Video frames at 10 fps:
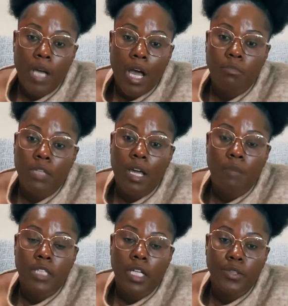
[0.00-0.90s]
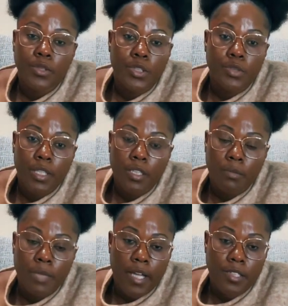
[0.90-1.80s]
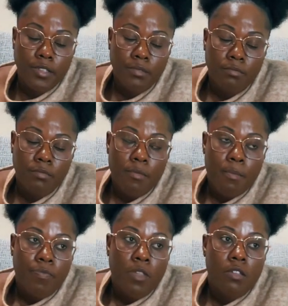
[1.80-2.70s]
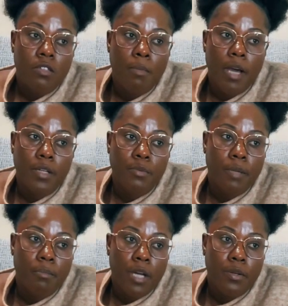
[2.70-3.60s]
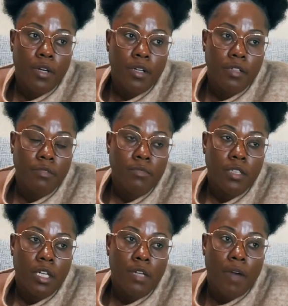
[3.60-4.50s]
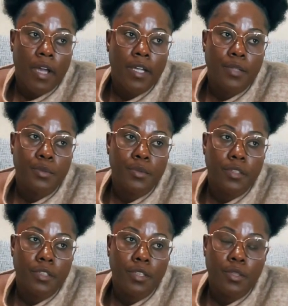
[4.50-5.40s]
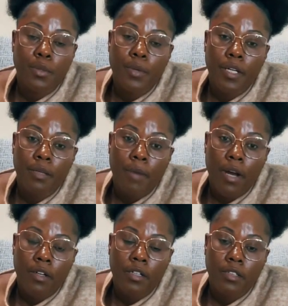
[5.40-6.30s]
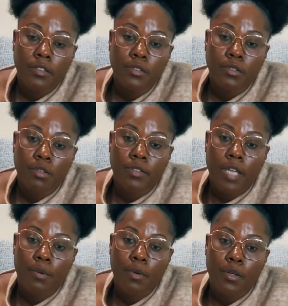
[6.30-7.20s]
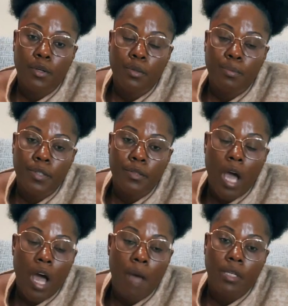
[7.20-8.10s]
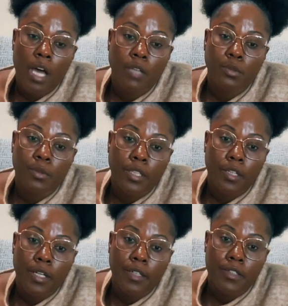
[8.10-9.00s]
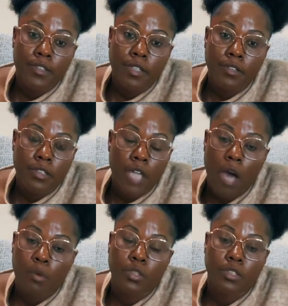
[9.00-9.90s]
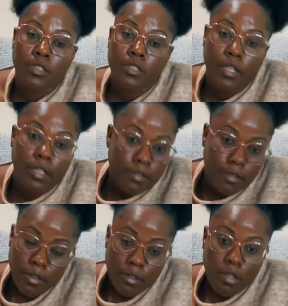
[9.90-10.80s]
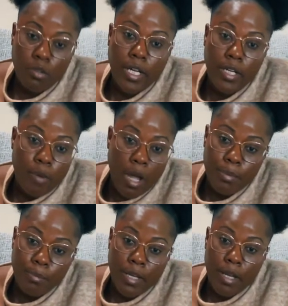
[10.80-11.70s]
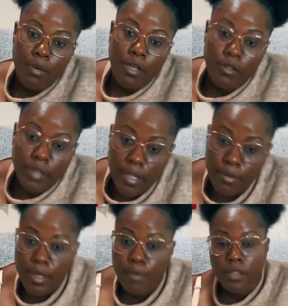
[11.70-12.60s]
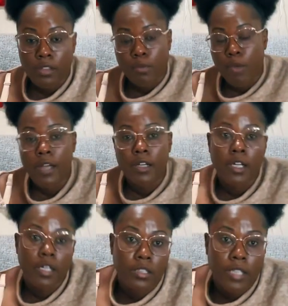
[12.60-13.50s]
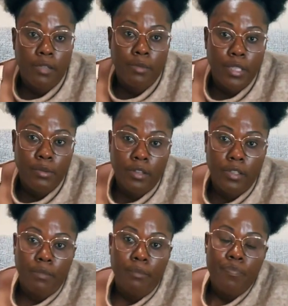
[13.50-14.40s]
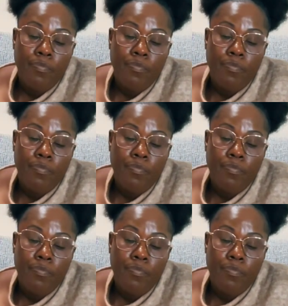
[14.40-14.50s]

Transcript: I'm I'm telling you straight up, Ash. Somebody raped my daughter. If I can't do it the legal way in America, because I don't want to go to prison. I mean, I'll do it in clean insanity. I was insane. okay, the white people get away to get away with it. Why not us get away with it?